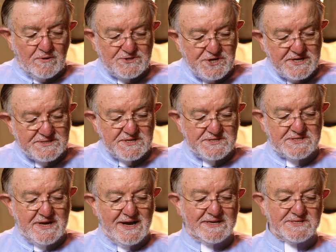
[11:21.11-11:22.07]
Jesus
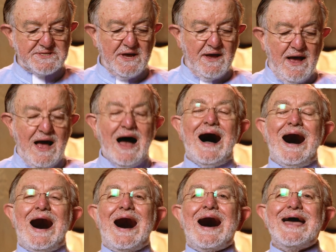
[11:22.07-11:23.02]
says,
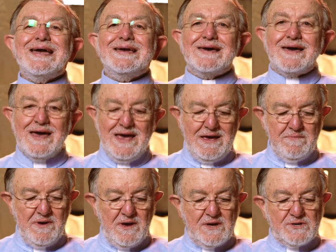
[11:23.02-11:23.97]
I
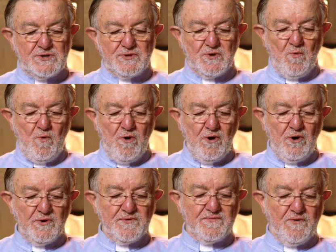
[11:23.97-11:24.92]
came to the
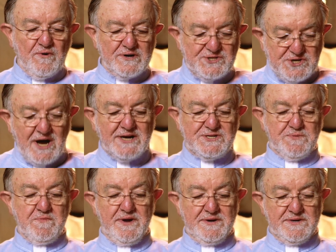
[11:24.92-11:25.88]
world for
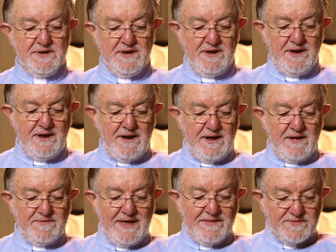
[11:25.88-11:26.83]
judgment,
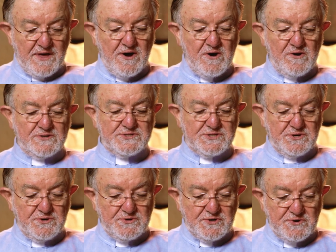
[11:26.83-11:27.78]
that those
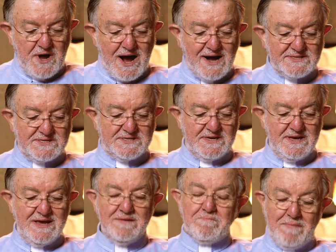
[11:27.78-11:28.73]
who do not
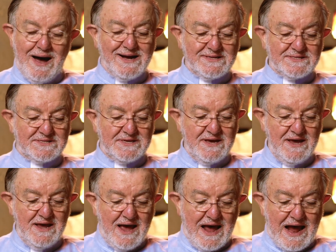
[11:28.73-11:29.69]
see might
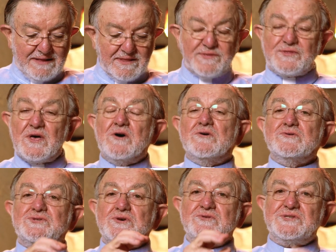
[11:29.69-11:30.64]
see, and that
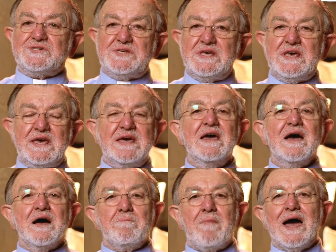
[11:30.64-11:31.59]
those who see
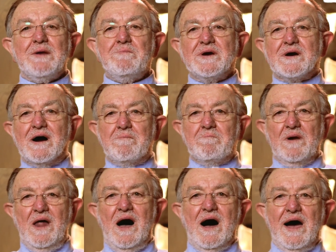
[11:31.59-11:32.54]
might become
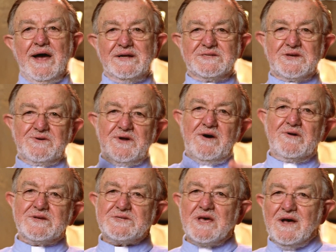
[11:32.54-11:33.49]
blind. So
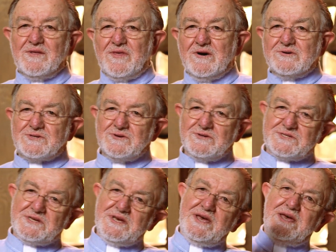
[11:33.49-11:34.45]
notice, those who
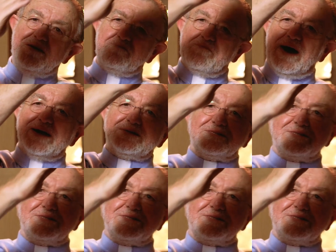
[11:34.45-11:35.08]
see might